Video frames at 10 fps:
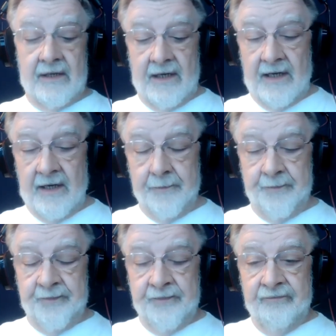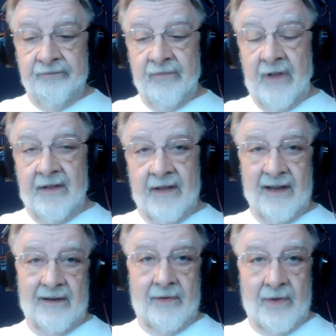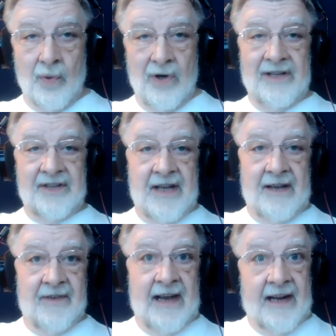that were in the same vein.